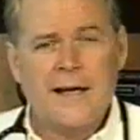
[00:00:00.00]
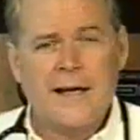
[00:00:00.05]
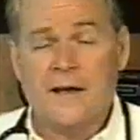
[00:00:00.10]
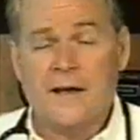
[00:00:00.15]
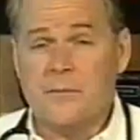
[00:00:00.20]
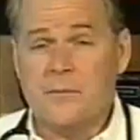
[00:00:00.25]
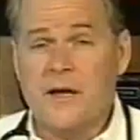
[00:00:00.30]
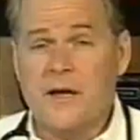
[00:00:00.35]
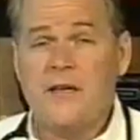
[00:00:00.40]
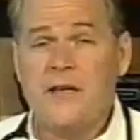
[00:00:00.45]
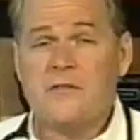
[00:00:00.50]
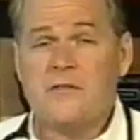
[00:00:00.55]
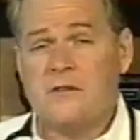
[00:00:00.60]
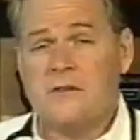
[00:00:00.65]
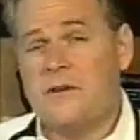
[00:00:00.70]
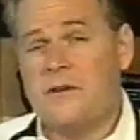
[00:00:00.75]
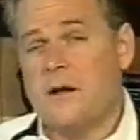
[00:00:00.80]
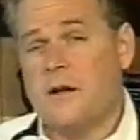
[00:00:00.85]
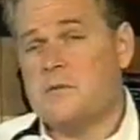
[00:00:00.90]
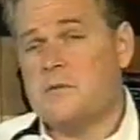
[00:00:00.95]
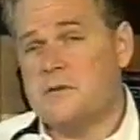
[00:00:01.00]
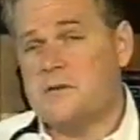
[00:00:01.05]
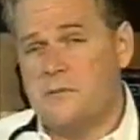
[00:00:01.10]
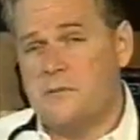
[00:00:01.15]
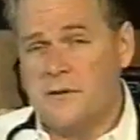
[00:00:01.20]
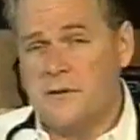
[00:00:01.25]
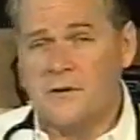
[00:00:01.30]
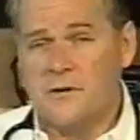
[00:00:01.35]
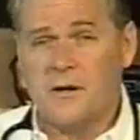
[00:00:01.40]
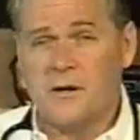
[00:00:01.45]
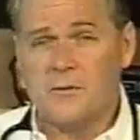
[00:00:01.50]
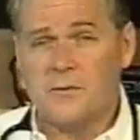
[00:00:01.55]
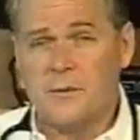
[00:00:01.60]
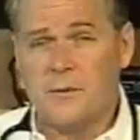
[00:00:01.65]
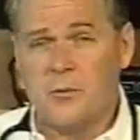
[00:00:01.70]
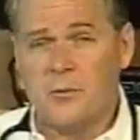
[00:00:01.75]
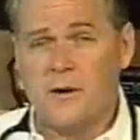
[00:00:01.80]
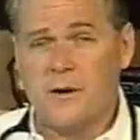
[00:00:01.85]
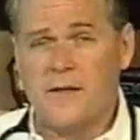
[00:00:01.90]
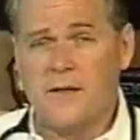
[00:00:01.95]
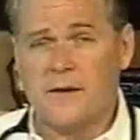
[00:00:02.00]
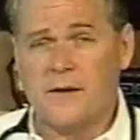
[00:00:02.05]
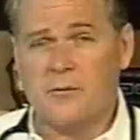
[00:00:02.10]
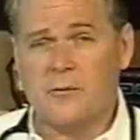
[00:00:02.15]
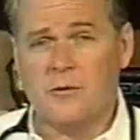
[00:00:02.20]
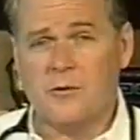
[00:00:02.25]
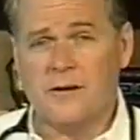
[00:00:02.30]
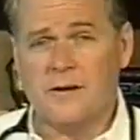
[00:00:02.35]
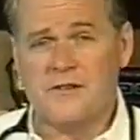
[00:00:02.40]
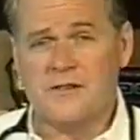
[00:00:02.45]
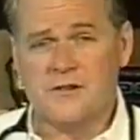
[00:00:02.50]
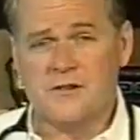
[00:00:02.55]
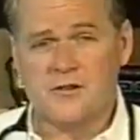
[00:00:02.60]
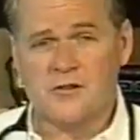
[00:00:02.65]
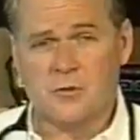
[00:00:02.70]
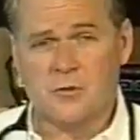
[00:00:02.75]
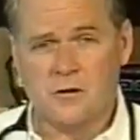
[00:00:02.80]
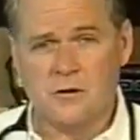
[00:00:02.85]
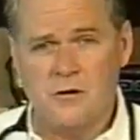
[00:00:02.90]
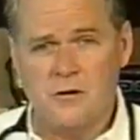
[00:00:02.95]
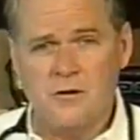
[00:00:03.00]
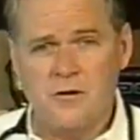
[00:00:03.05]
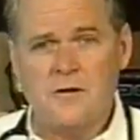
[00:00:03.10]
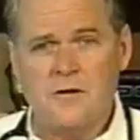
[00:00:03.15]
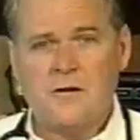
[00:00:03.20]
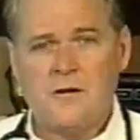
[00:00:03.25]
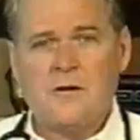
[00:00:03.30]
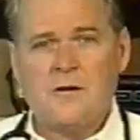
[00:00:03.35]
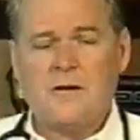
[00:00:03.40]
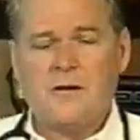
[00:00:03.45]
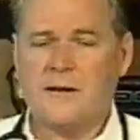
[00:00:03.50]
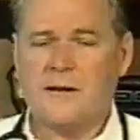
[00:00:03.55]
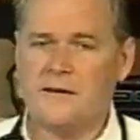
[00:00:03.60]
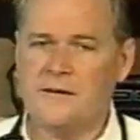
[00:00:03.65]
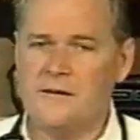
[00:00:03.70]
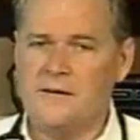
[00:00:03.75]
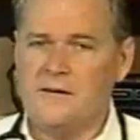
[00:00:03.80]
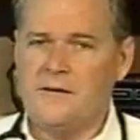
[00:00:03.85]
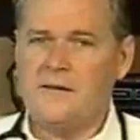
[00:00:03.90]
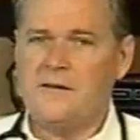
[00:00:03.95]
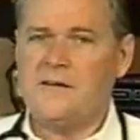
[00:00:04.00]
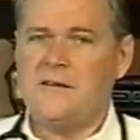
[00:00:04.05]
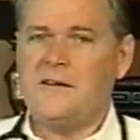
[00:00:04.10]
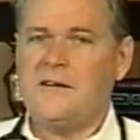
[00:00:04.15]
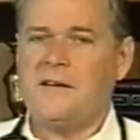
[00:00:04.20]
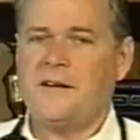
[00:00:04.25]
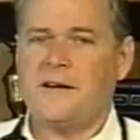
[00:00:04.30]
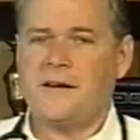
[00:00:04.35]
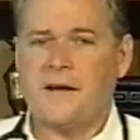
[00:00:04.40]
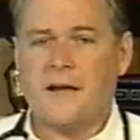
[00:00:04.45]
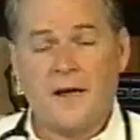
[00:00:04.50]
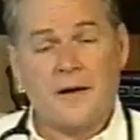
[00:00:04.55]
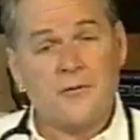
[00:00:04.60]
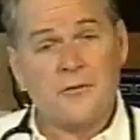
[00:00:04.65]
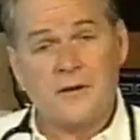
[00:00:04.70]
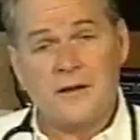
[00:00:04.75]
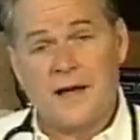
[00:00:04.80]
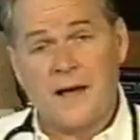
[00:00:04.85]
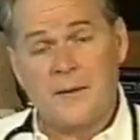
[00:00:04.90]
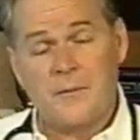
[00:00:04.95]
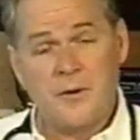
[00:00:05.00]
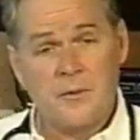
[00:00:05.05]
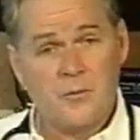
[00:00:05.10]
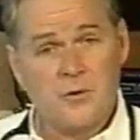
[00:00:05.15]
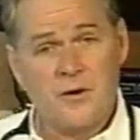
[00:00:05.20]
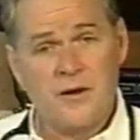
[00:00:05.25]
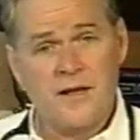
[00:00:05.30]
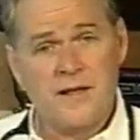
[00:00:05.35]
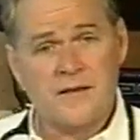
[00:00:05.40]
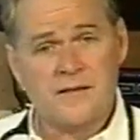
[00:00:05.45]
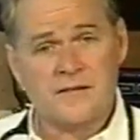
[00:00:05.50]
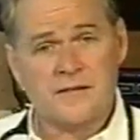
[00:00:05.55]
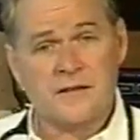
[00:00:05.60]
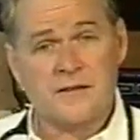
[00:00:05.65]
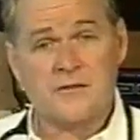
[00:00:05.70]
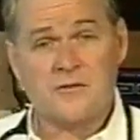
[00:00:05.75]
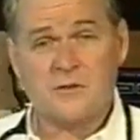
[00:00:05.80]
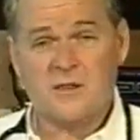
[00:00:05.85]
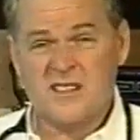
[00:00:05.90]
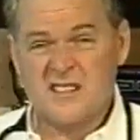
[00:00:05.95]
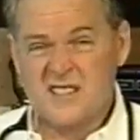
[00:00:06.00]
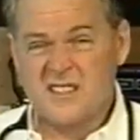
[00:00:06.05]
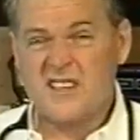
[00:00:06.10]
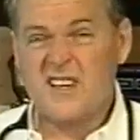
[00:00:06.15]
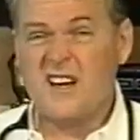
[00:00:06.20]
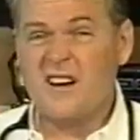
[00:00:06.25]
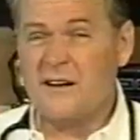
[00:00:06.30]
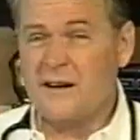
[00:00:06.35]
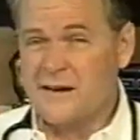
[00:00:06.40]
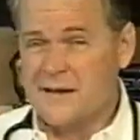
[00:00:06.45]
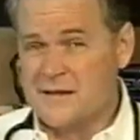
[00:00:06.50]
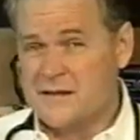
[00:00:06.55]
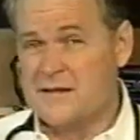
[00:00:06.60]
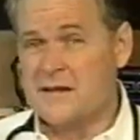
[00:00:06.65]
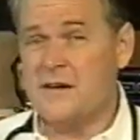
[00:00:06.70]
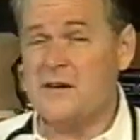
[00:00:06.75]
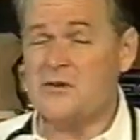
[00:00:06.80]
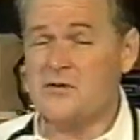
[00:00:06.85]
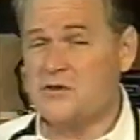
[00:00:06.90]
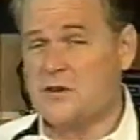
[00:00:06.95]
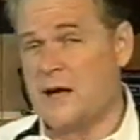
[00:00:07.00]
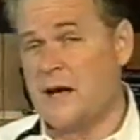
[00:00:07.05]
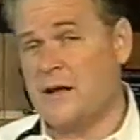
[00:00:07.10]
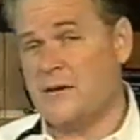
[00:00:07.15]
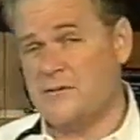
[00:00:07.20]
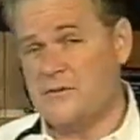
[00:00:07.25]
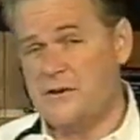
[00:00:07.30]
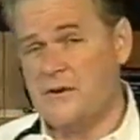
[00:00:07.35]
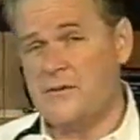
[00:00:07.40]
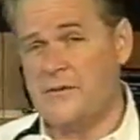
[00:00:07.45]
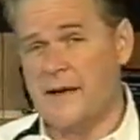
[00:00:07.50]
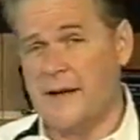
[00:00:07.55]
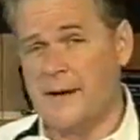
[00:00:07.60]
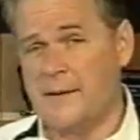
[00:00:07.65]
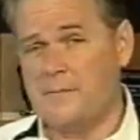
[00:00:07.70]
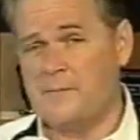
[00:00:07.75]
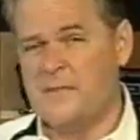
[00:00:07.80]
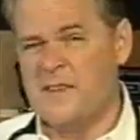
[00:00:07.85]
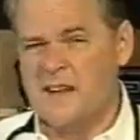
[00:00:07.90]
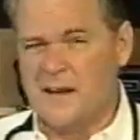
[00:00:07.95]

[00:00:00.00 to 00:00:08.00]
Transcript: And he may even develop some difficulty breathing where he's just sort of every time he breathes. And it's really scary to see your child do that.